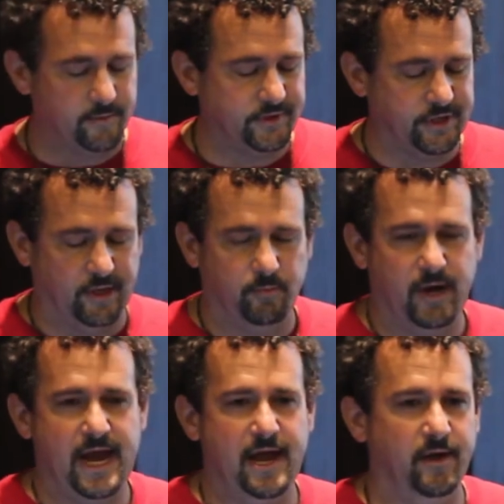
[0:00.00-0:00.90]
Jerry
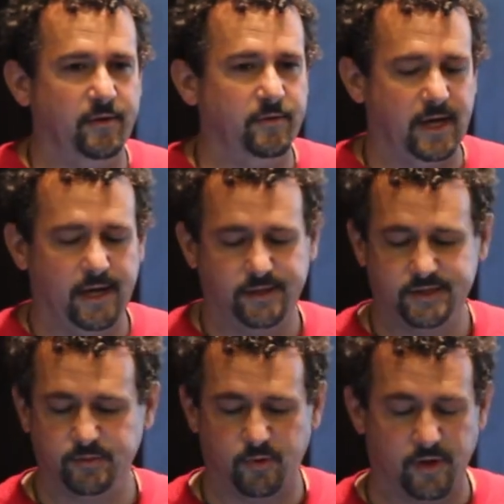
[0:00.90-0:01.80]
Brown
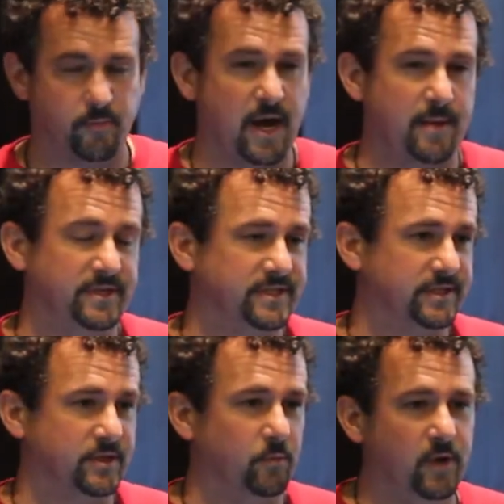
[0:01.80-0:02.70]
supported
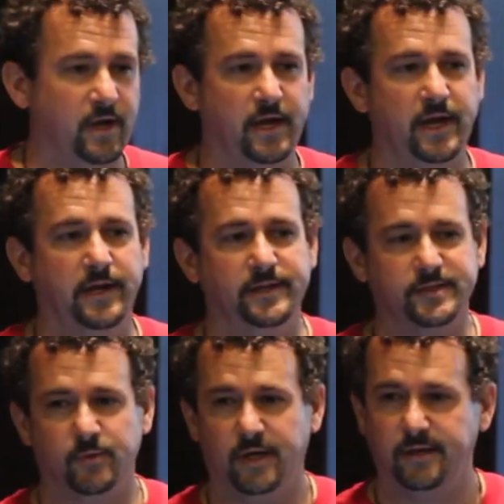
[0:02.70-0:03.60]
Proposition 1,
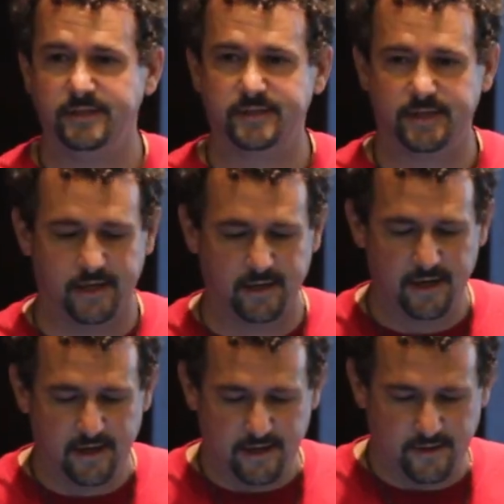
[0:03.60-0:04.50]
as well as
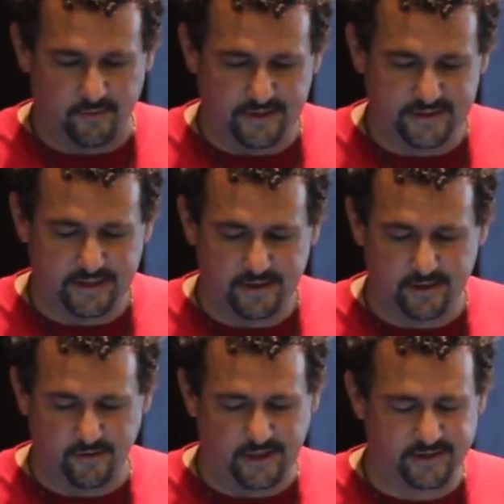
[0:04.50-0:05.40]
a recent
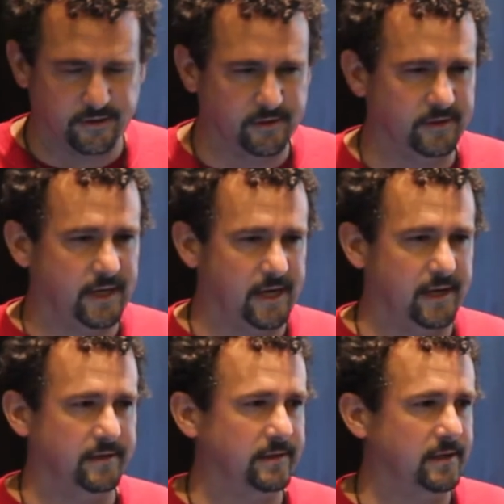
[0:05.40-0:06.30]

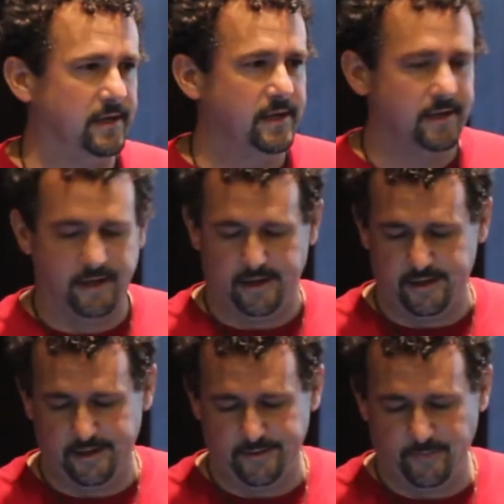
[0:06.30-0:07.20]
congressional
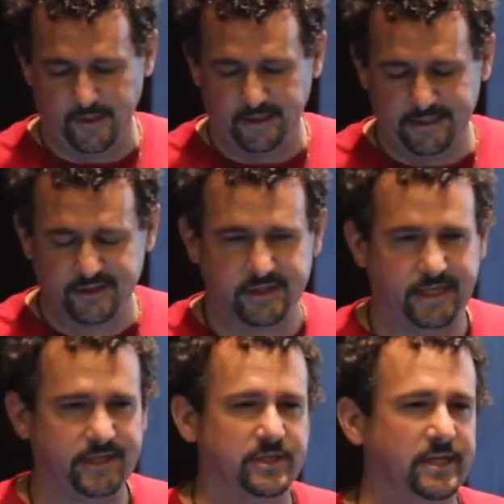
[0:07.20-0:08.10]

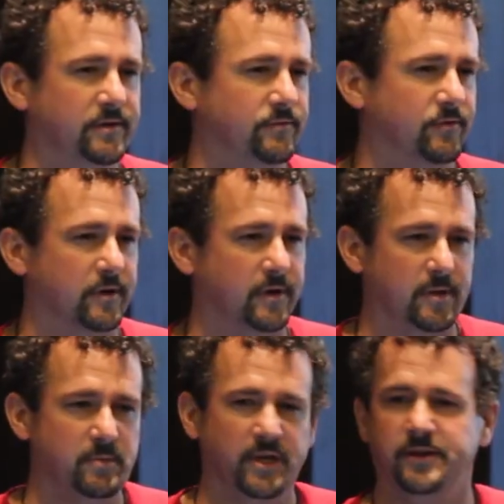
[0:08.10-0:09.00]
legislation for
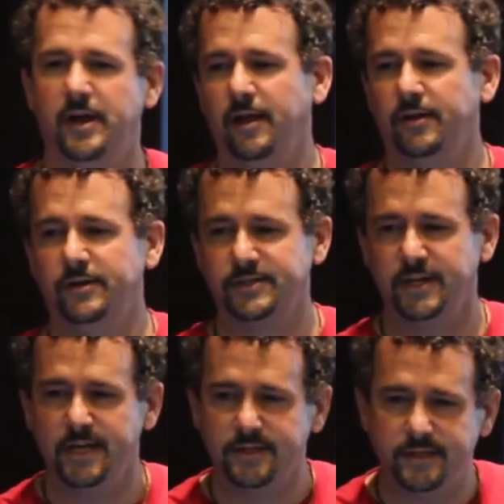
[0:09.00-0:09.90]
$1 million
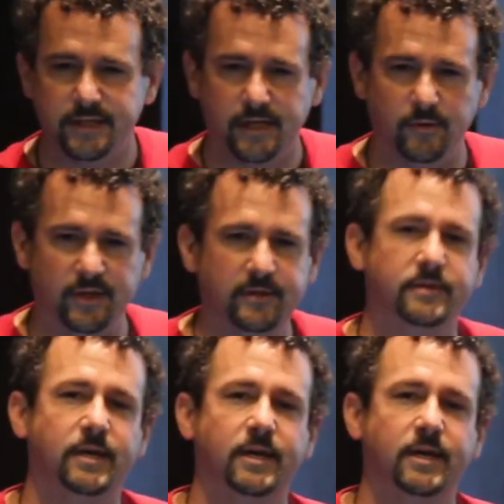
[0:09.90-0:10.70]
to deal with